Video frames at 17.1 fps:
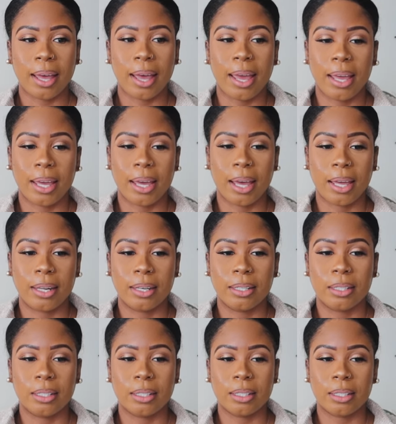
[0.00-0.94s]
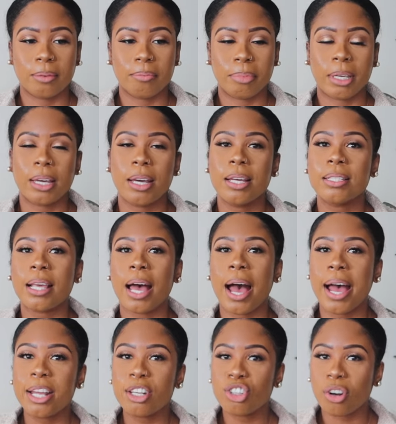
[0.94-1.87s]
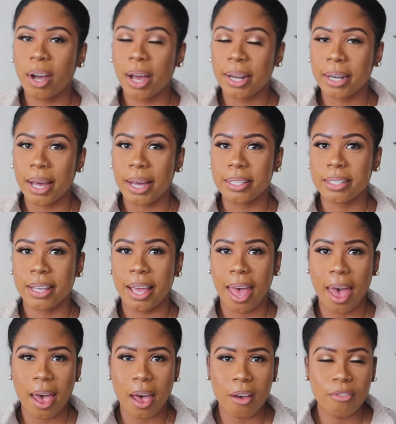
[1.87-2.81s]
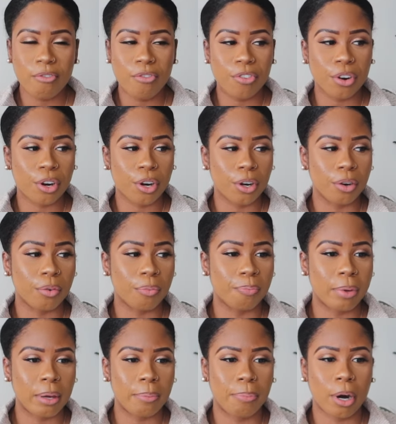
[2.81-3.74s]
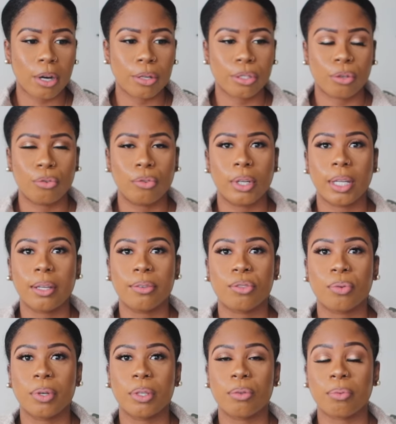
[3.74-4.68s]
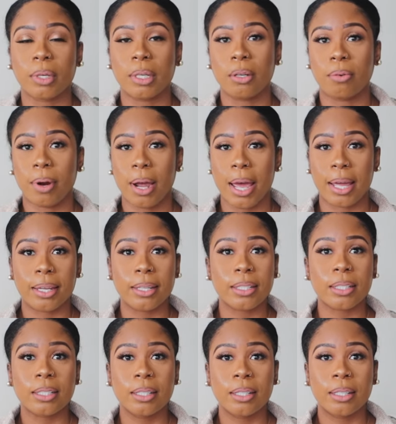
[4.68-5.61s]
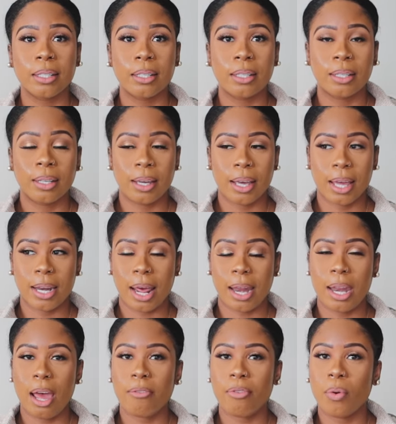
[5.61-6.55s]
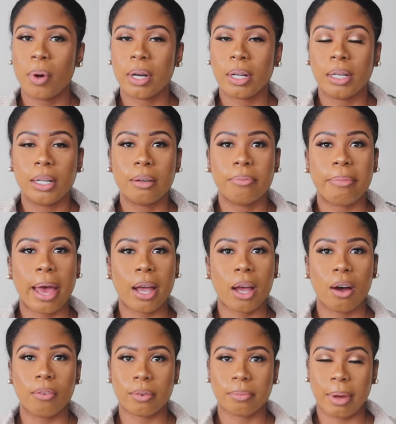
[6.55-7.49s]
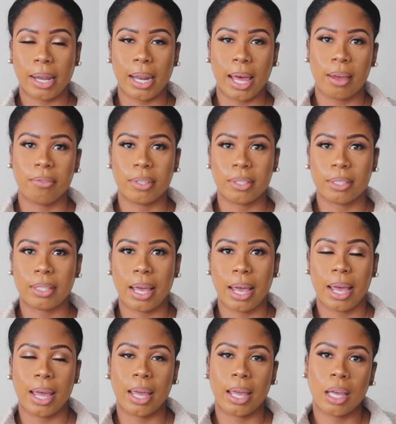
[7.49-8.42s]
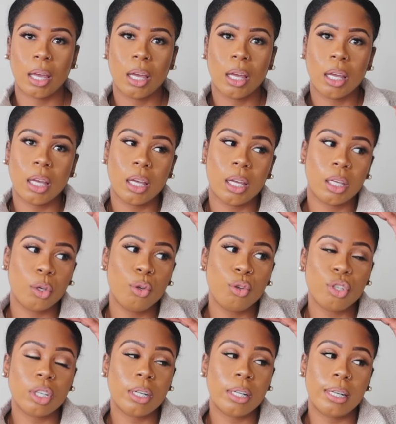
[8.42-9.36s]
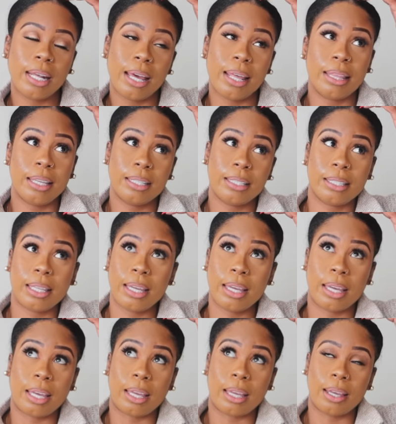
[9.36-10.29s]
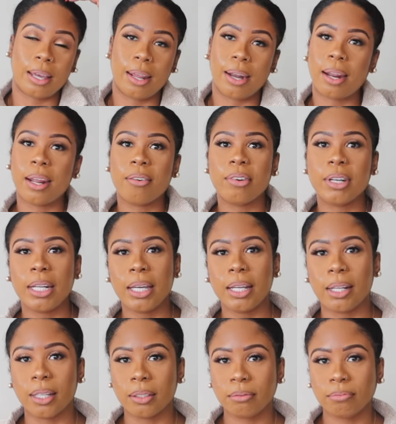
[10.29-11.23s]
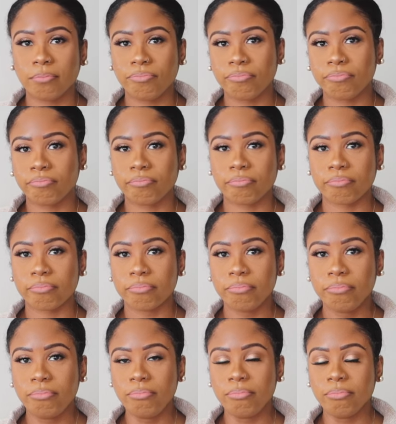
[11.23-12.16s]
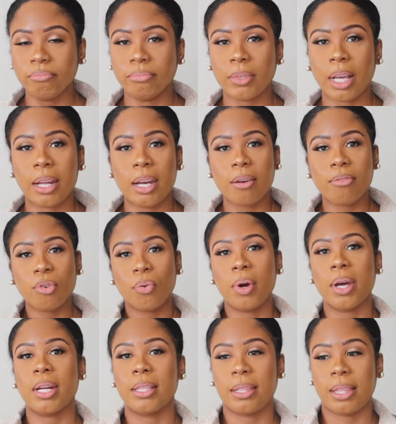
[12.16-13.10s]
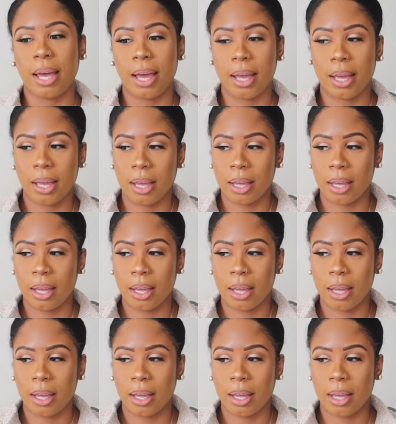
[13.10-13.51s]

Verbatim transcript: And because I try not to ever be a person who lives with regret, and I never want to look back over my life and say, you should have done this thing, and I never did it. I never wanted that.